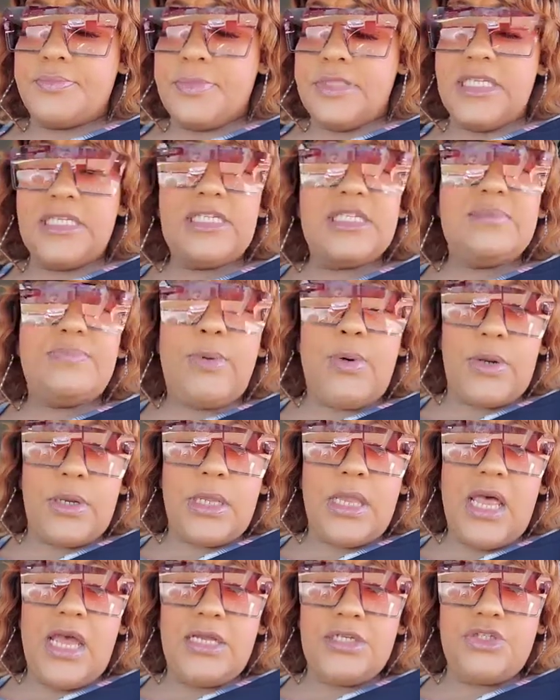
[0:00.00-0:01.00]
this is
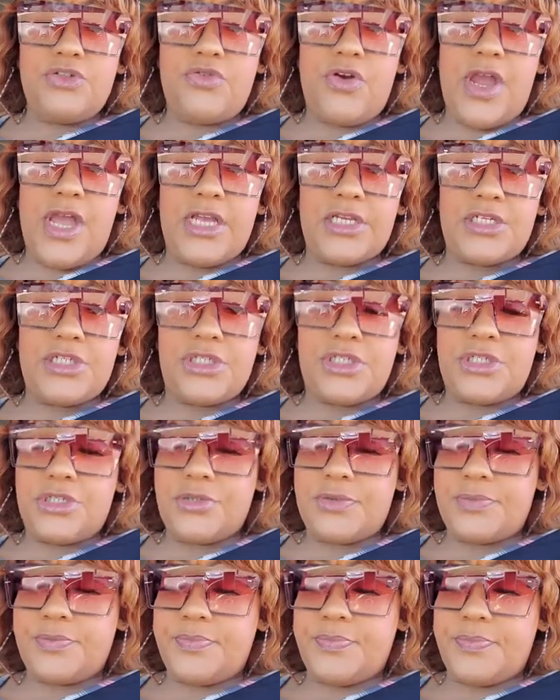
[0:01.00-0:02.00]
borderline trash.
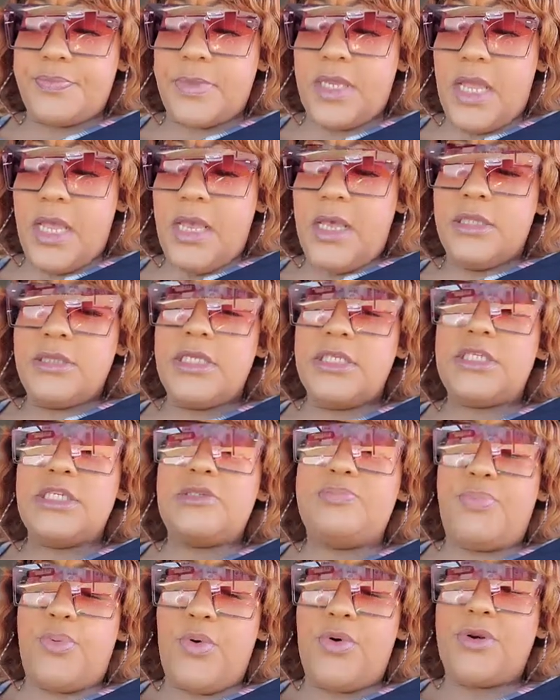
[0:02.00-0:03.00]
This is
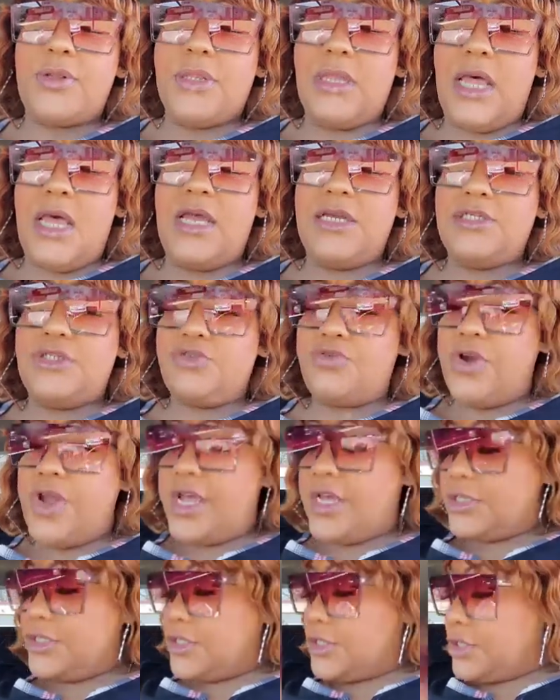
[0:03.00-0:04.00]
borderline
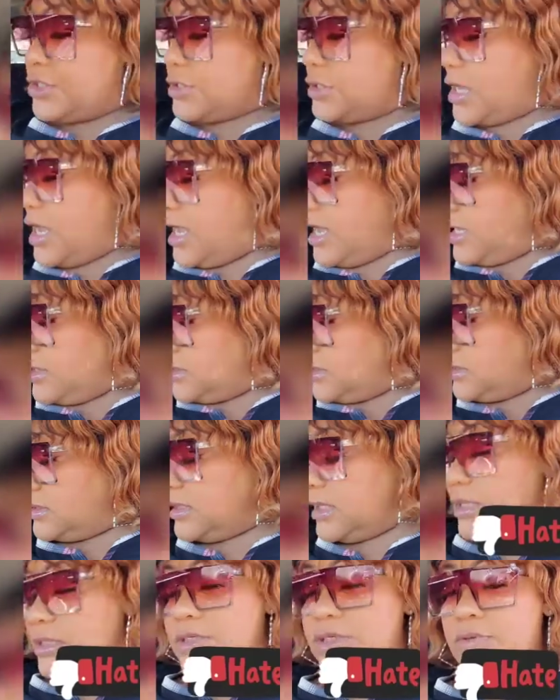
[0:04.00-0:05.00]
trash. I had to
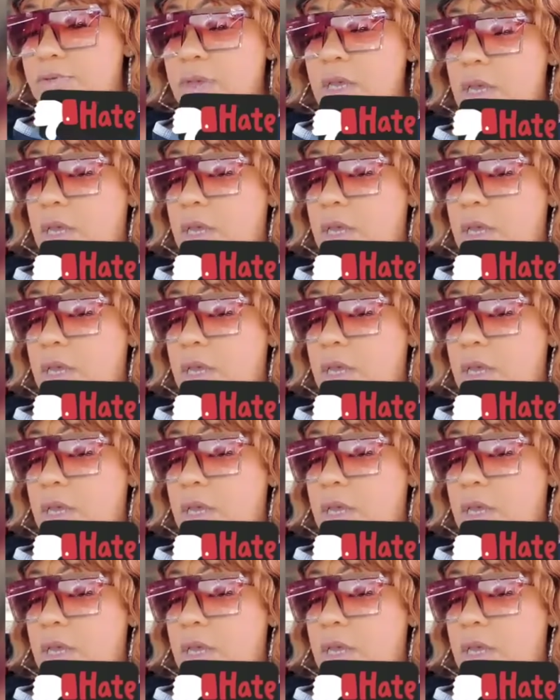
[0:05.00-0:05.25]
tell you.